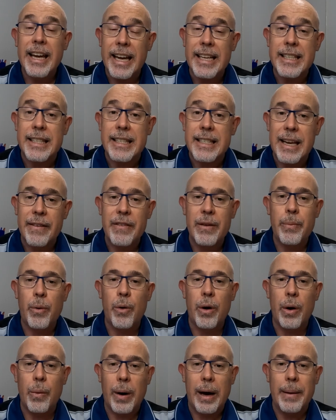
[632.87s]
It's
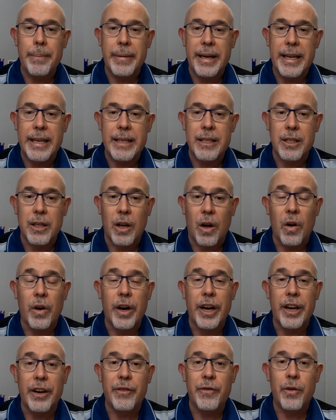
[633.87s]
7.1 metres
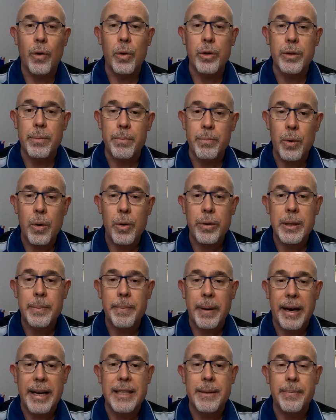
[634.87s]
long and affords more
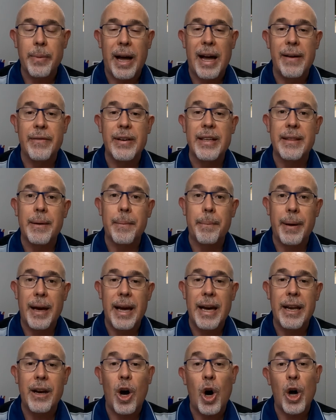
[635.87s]
space by having the
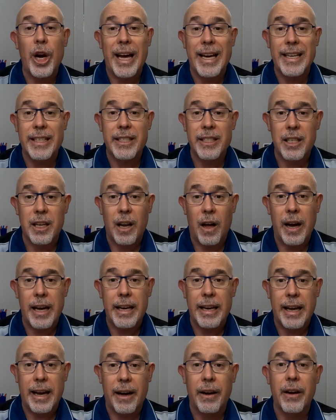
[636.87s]
bed on a
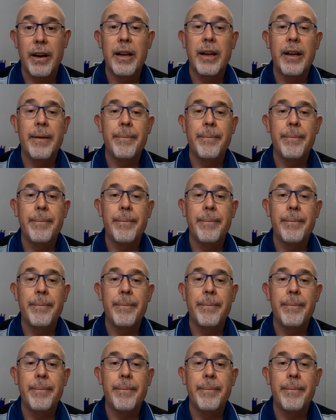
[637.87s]
slide out.